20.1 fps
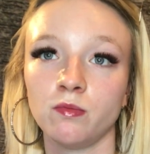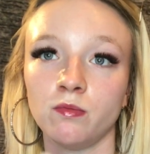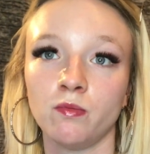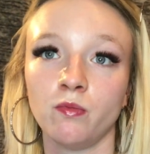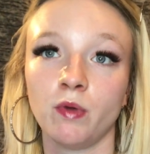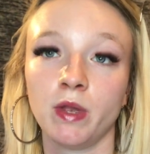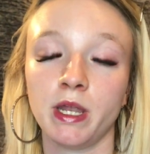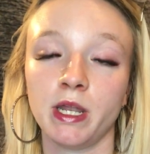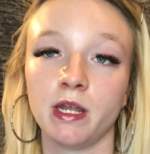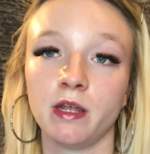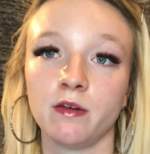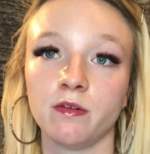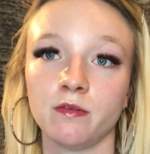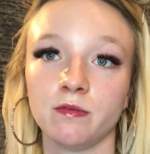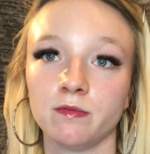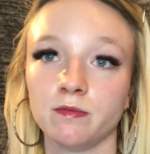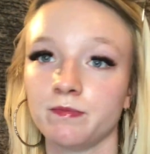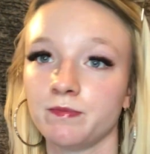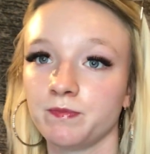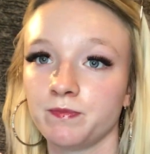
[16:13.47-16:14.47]
waiting,
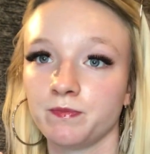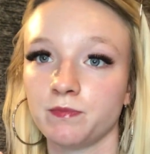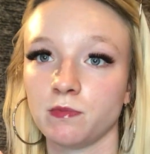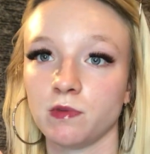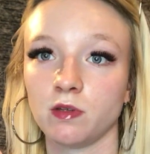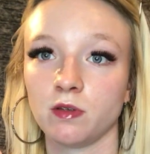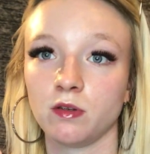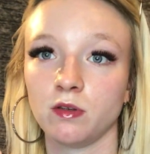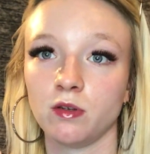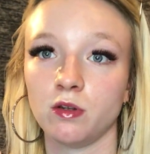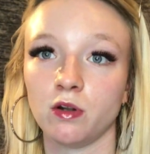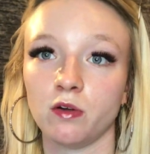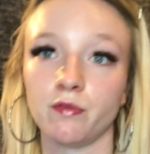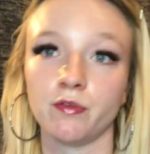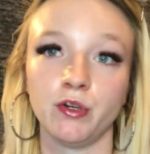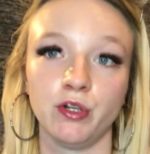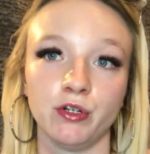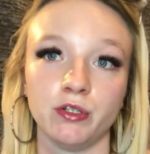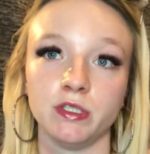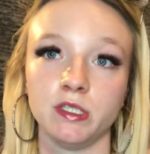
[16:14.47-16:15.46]

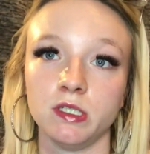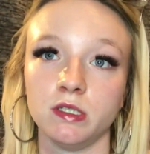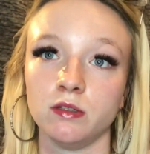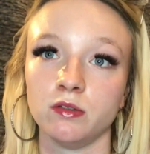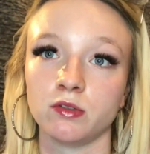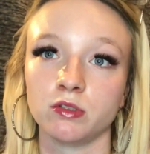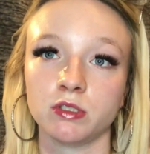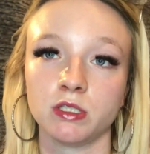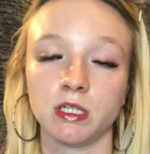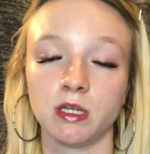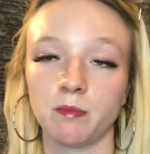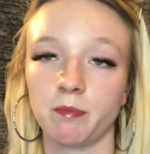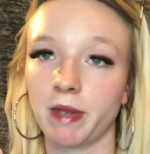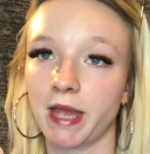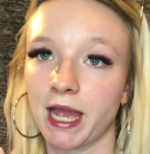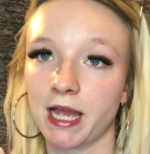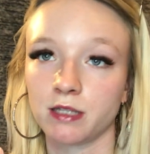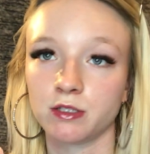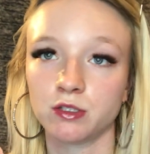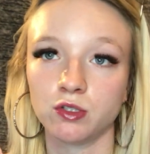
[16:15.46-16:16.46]
for your dealers to get
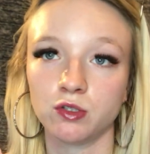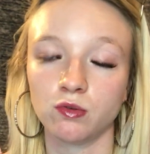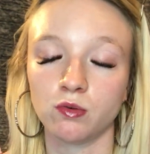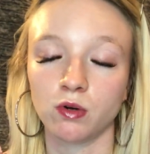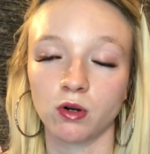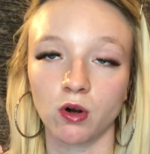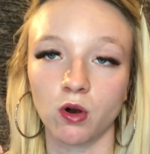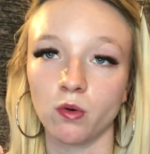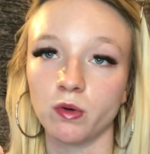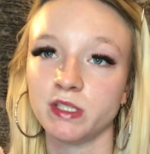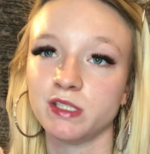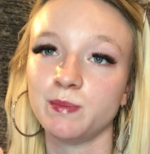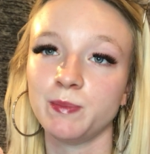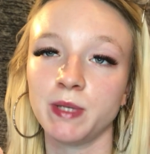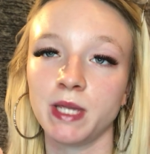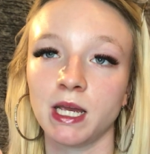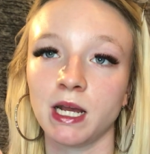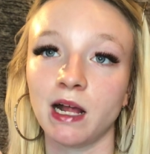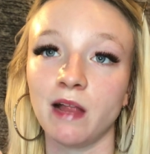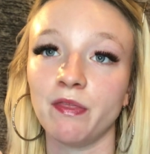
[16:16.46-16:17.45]
back to you, or always
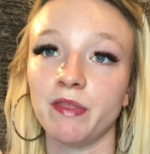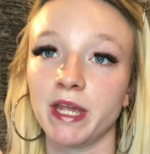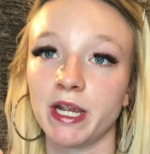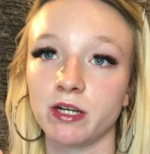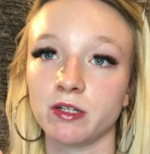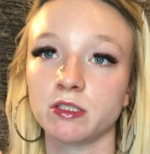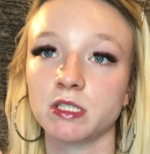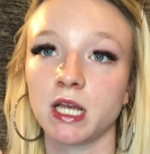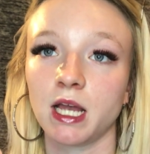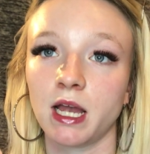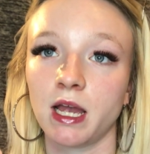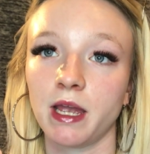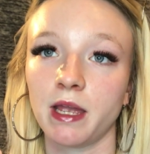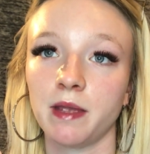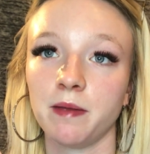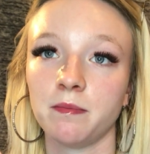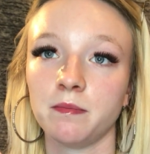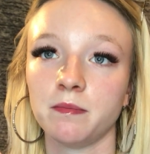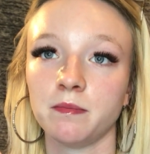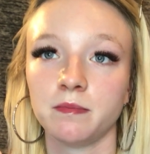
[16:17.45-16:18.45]
being on their
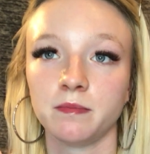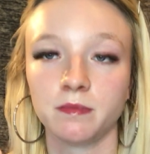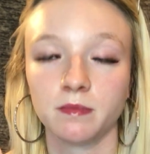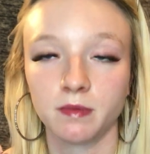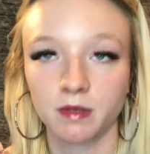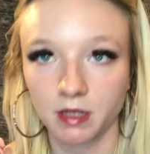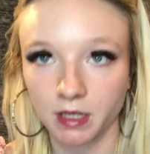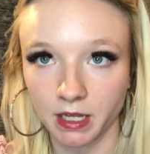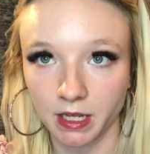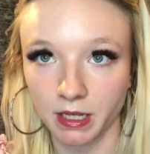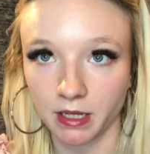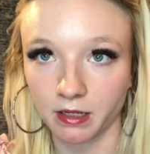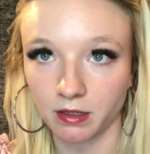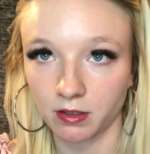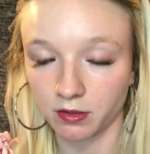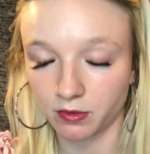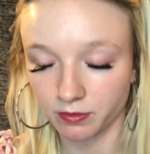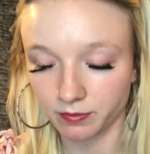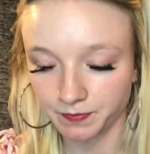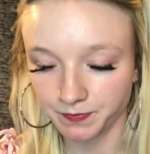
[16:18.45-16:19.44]
time,
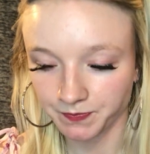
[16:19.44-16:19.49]
and,